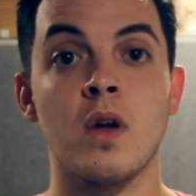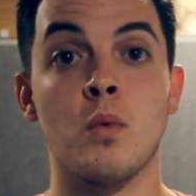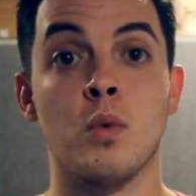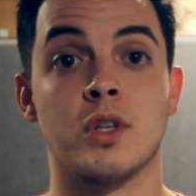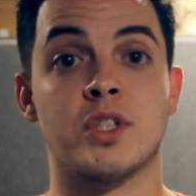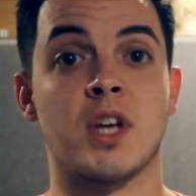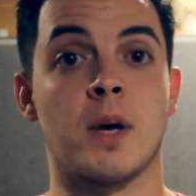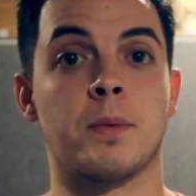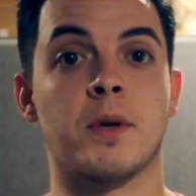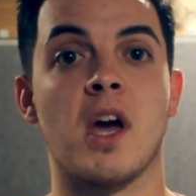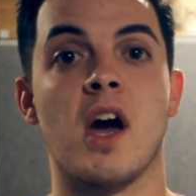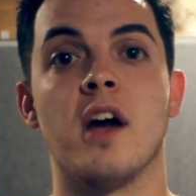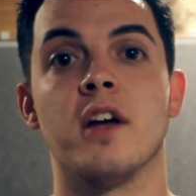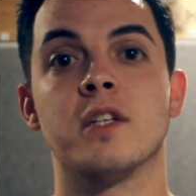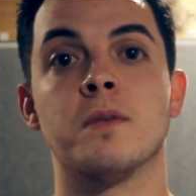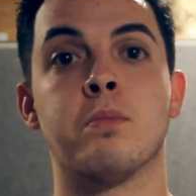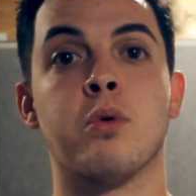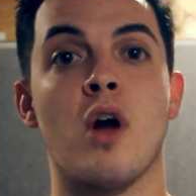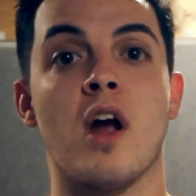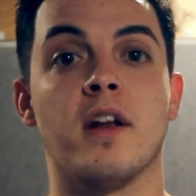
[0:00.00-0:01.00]
What's up
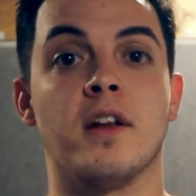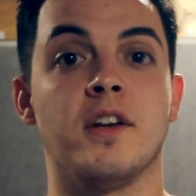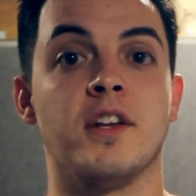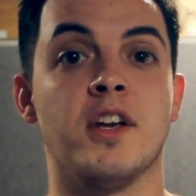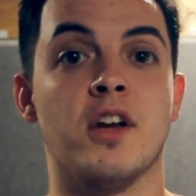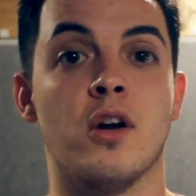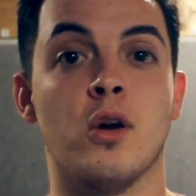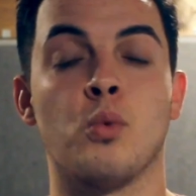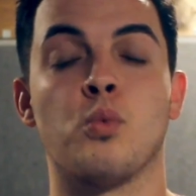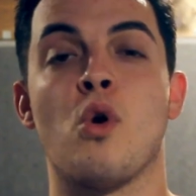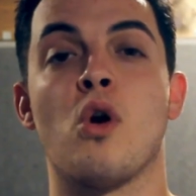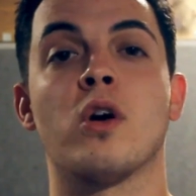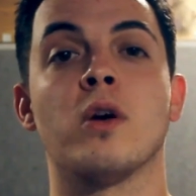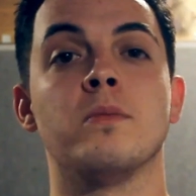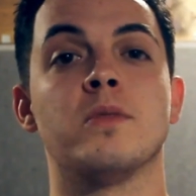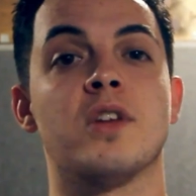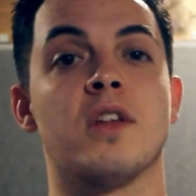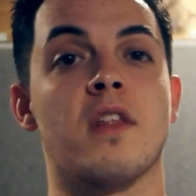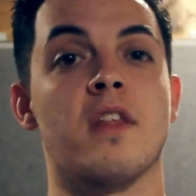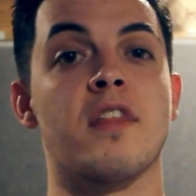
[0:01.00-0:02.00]
guys, Brandon here.
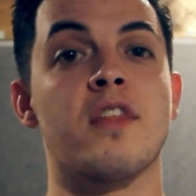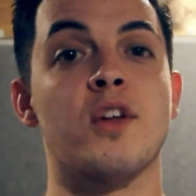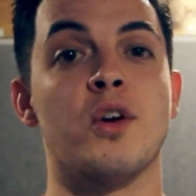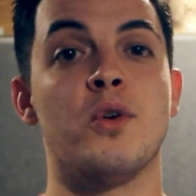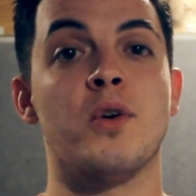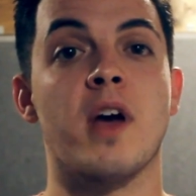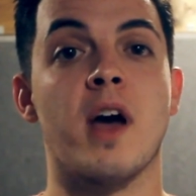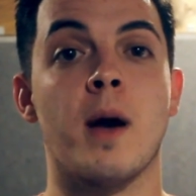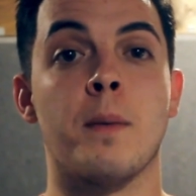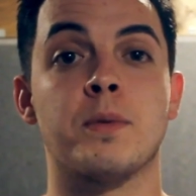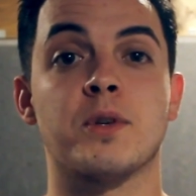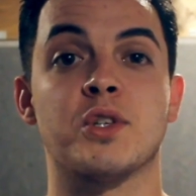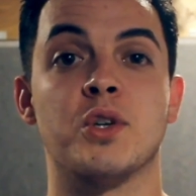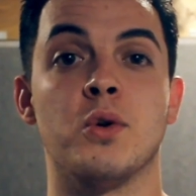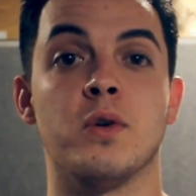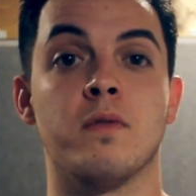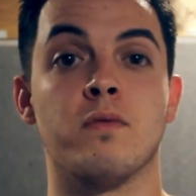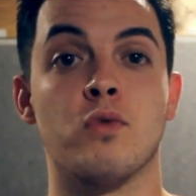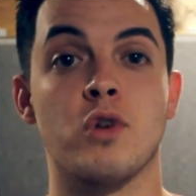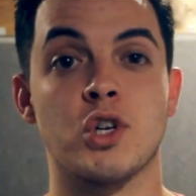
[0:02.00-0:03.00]
Welcome to the third
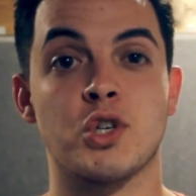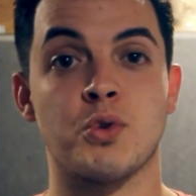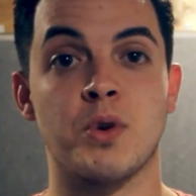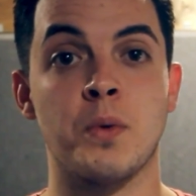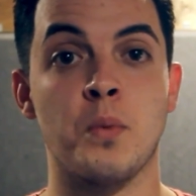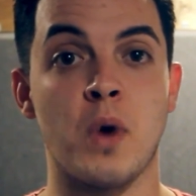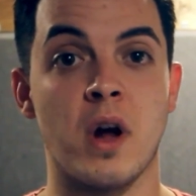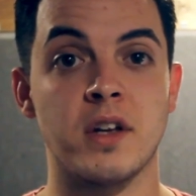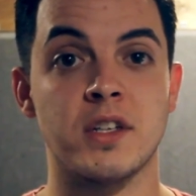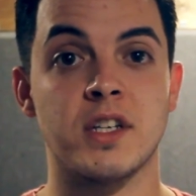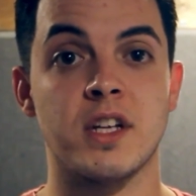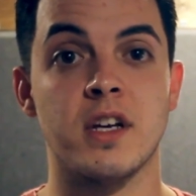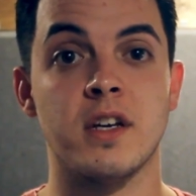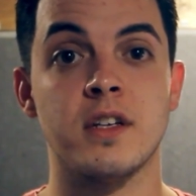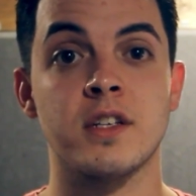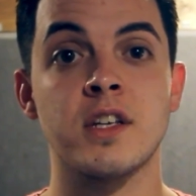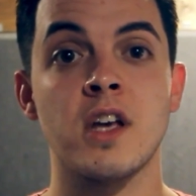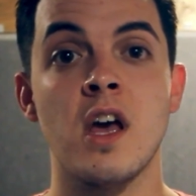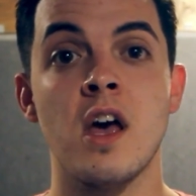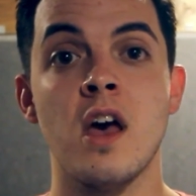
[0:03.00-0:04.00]
episode of Wrist Ring
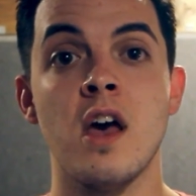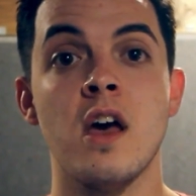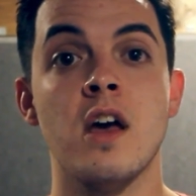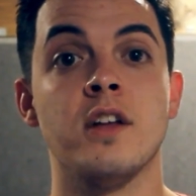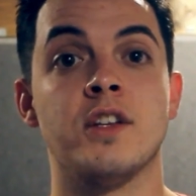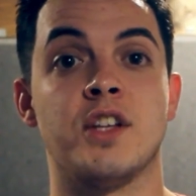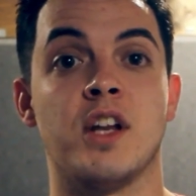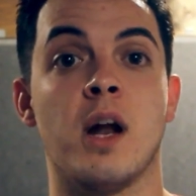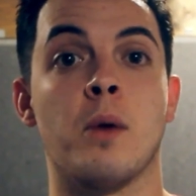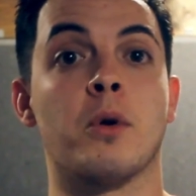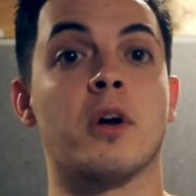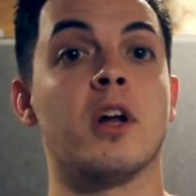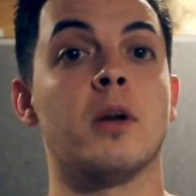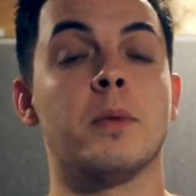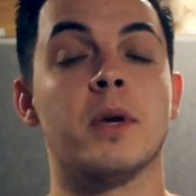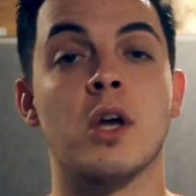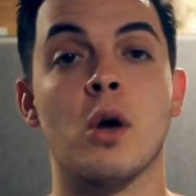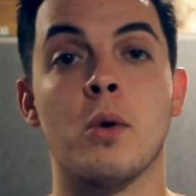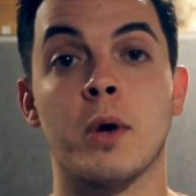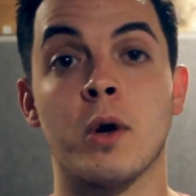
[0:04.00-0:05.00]
Wednesdays. Today we're going to
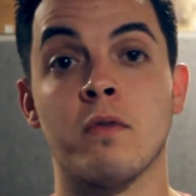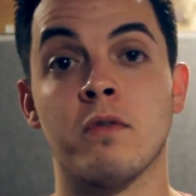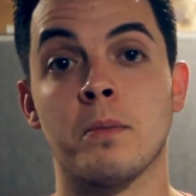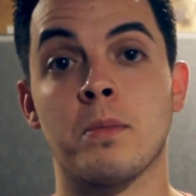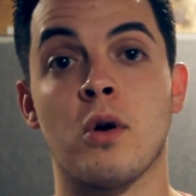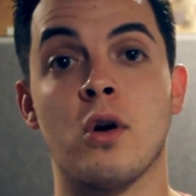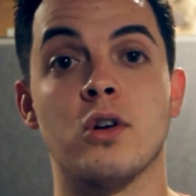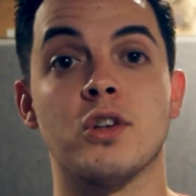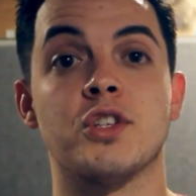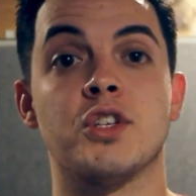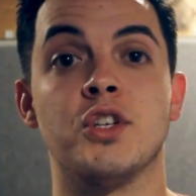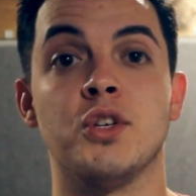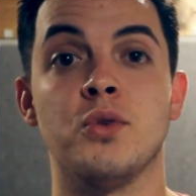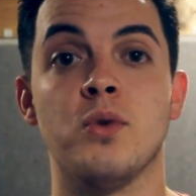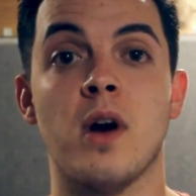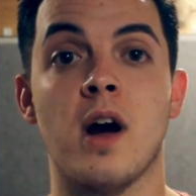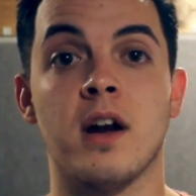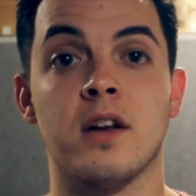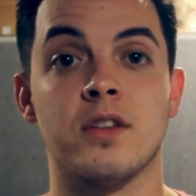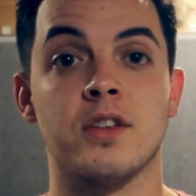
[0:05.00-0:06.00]
be going over part
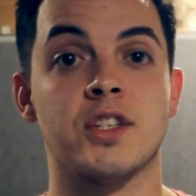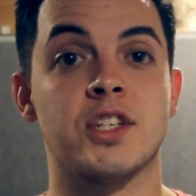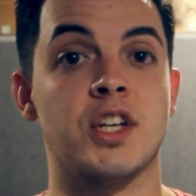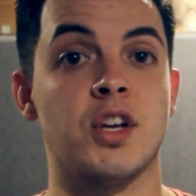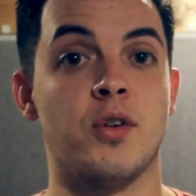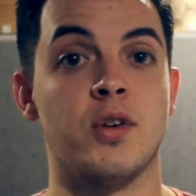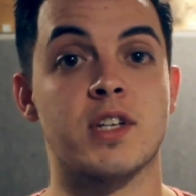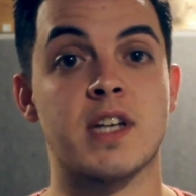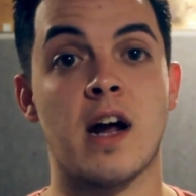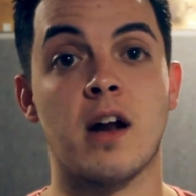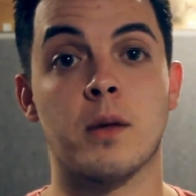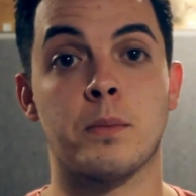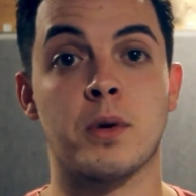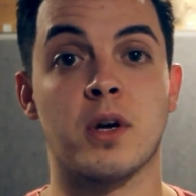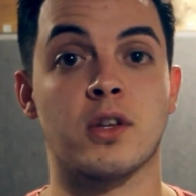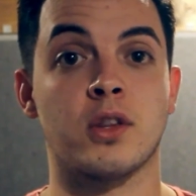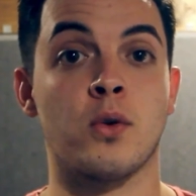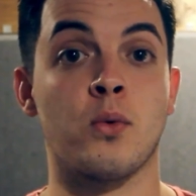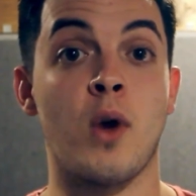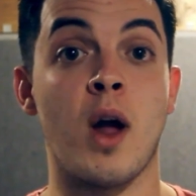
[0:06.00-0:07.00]
2 out of the series, How to
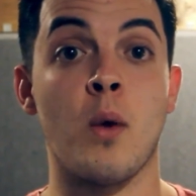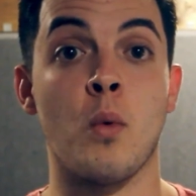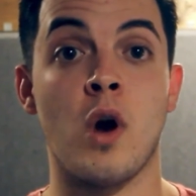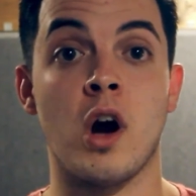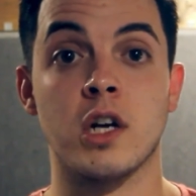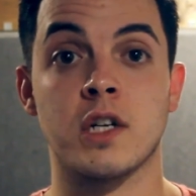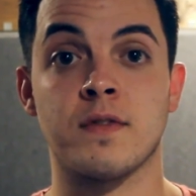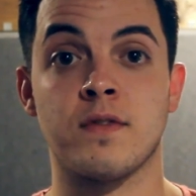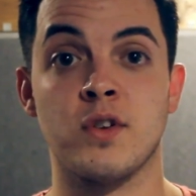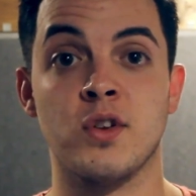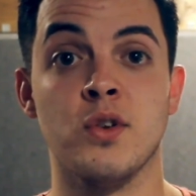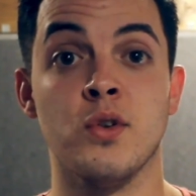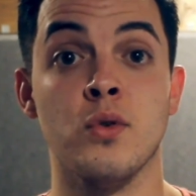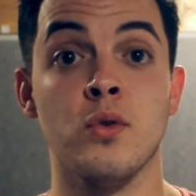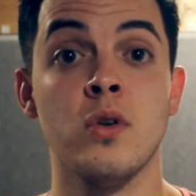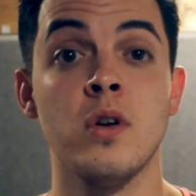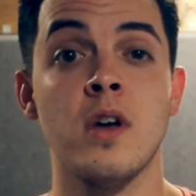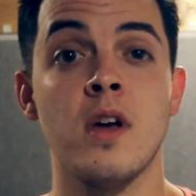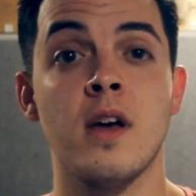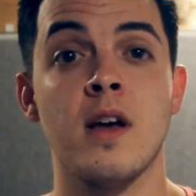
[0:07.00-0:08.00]
Pick the Right Watch for
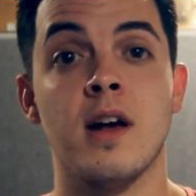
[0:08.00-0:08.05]
You.